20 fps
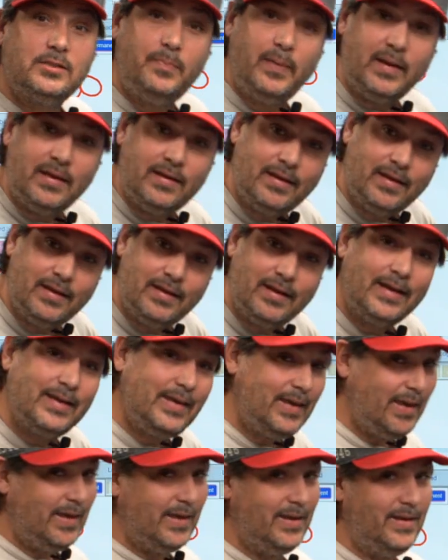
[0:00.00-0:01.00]
spend it
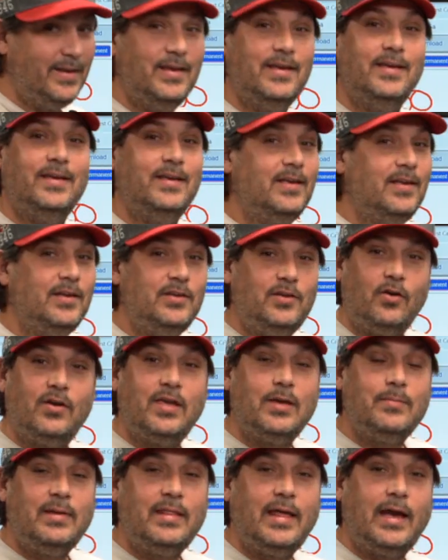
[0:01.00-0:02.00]
again? Don't
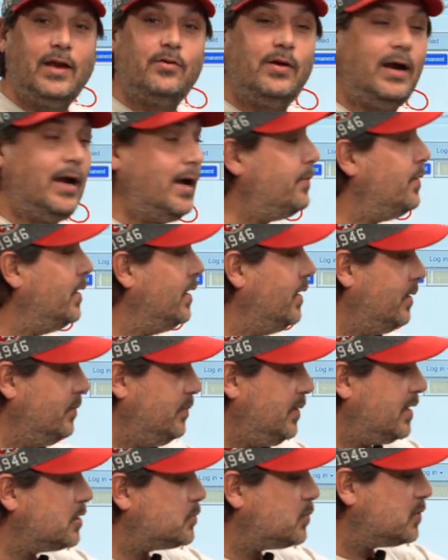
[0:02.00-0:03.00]
give me that crap
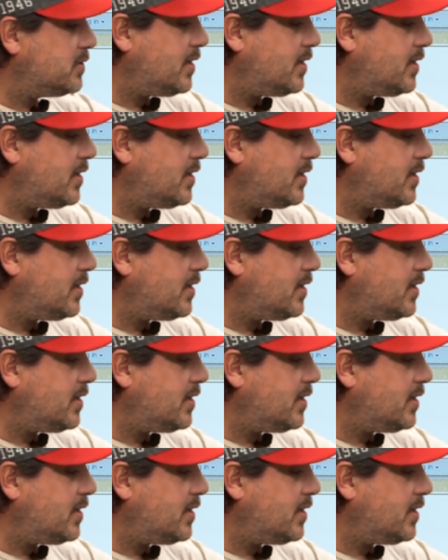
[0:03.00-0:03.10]
because we're